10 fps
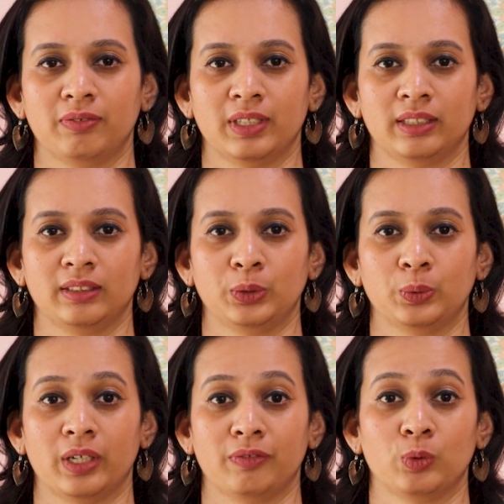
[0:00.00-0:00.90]
when
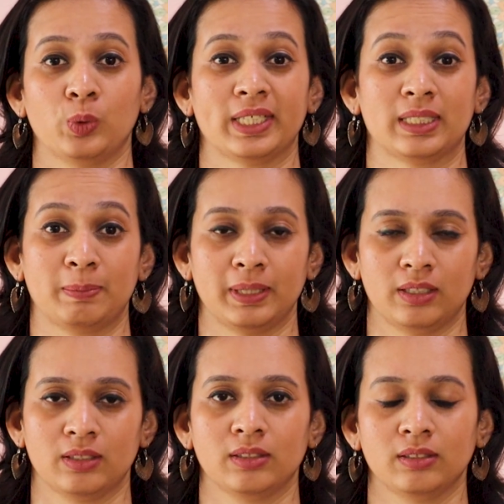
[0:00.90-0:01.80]
you have no
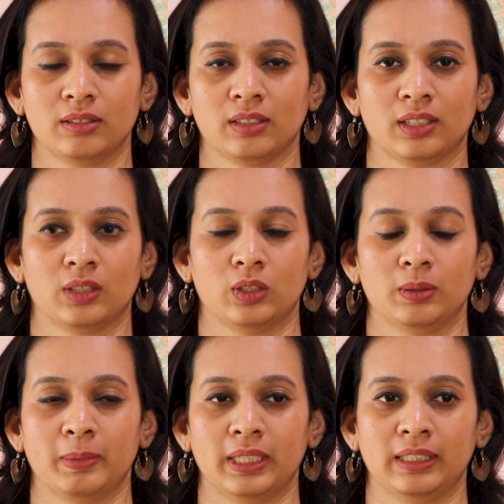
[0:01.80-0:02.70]
experience.
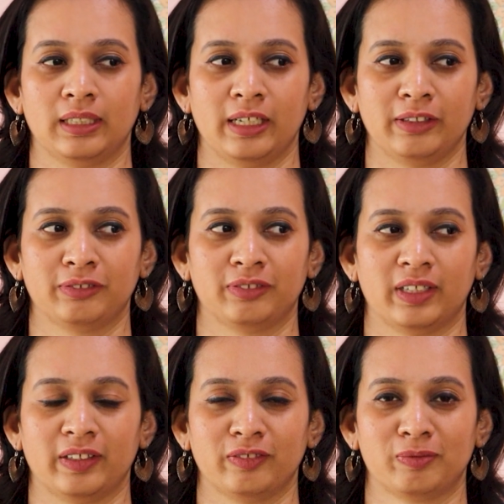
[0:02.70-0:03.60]
All my life,
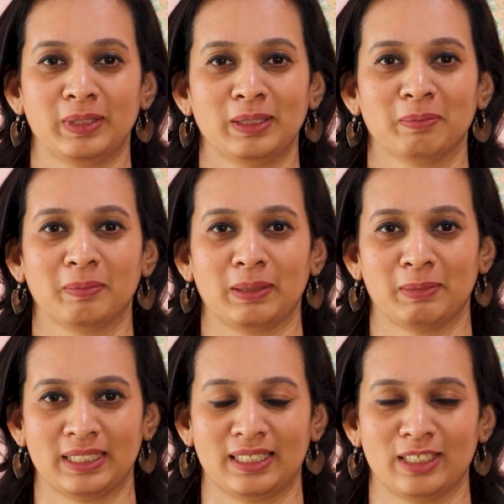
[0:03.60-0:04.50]
I've been by
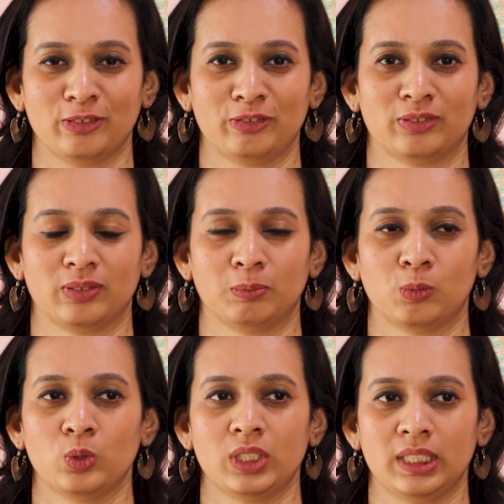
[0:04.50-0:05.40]
myself,
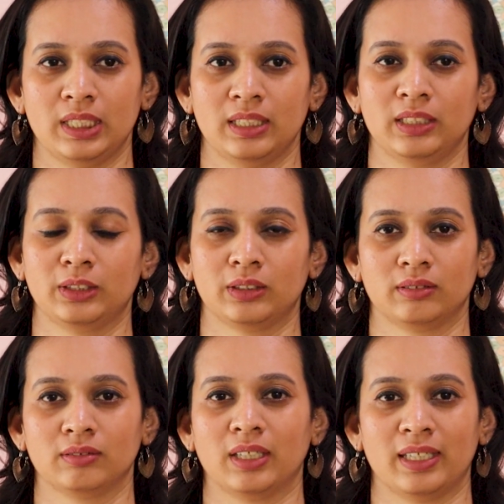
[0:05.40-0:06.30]
mostly
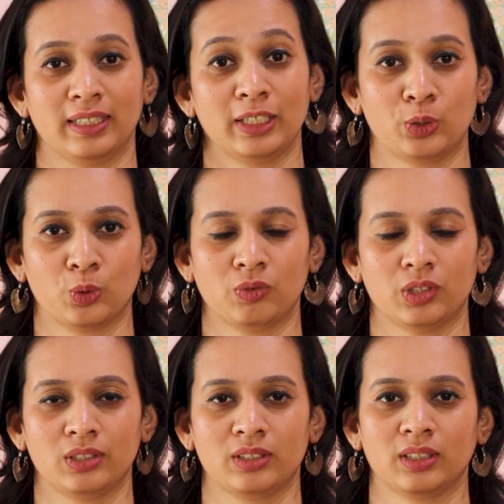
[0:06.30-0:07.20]
an
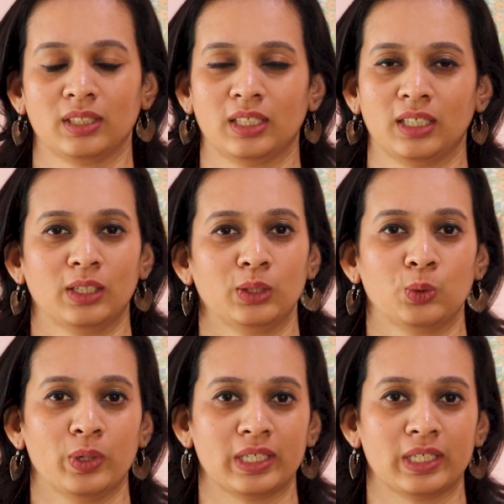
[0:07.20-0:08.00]
introvert, no